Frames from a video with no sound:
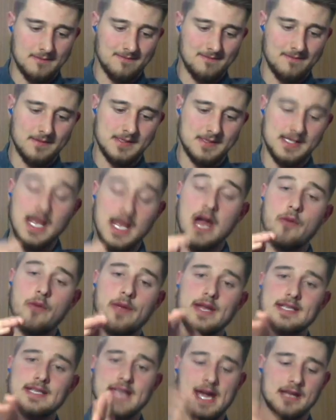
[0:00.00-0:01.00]
See how we
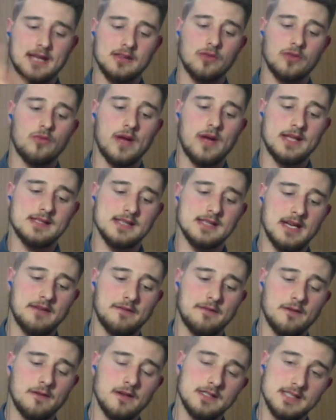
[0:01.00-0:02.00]
attack the right side
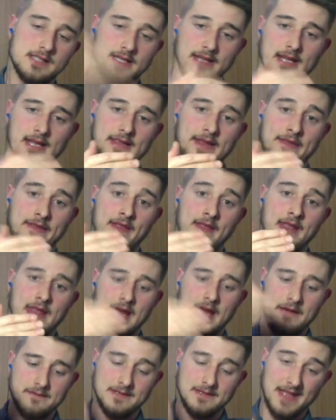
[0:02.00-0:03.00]
first, and then the
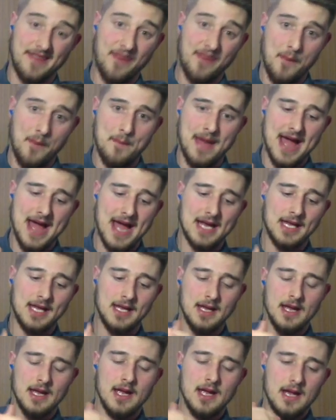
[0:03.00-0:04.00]
left, then the back?
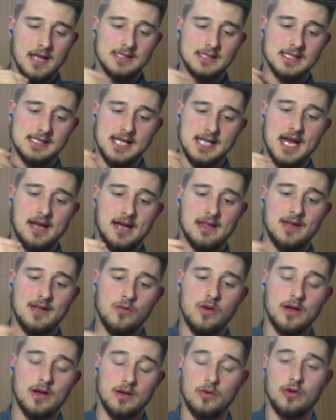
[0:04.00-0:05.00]
That's exactly
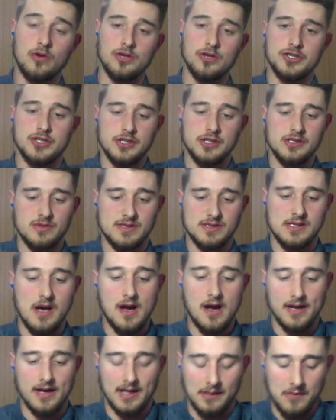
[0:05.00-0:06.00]
what Orange Juice was
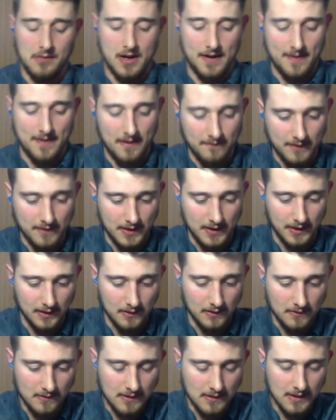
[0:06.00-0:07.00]
talking about in that
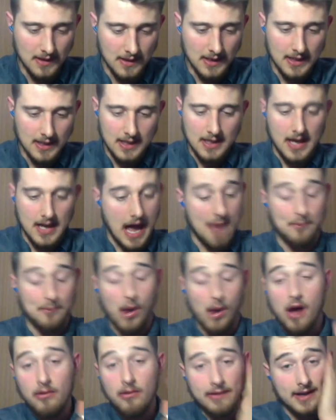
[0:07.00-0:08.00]
video. I'm
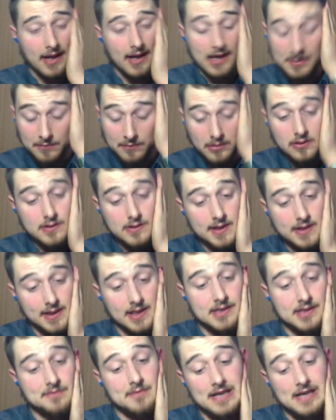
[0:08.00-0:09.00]
probably going to end up losing
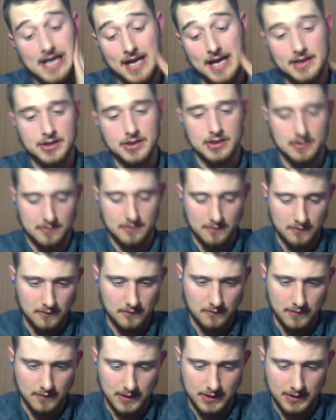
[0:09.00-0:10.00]
this match,
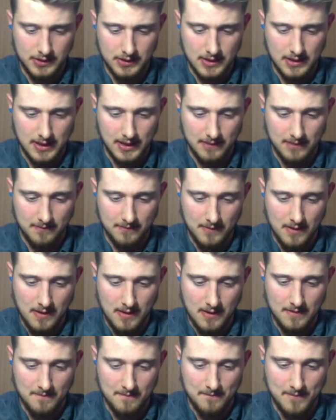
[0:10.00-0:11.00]
which I am not
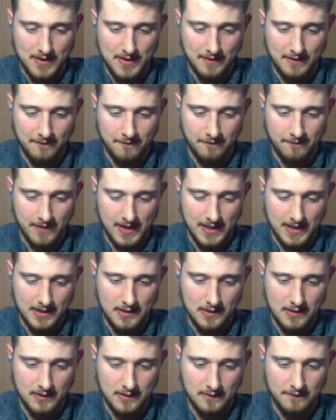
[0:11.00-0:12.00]
a big fan
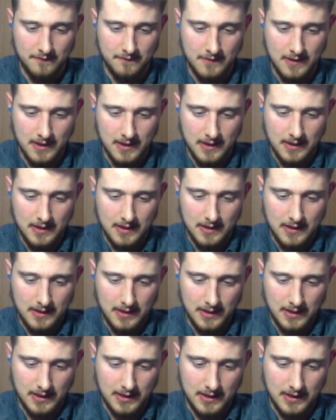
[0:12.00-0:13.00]
of.
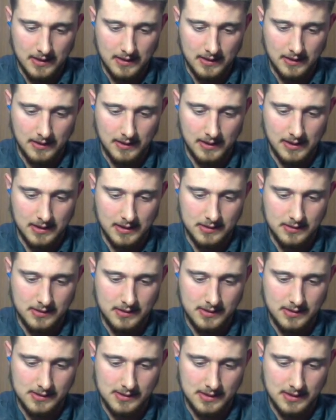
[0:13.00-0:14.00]
And he actually
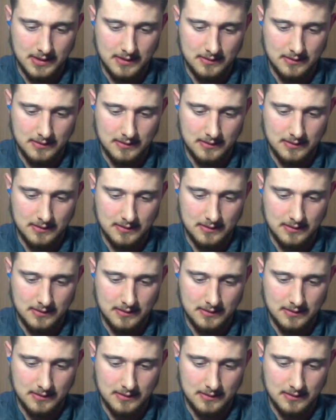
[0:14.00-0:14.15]
said...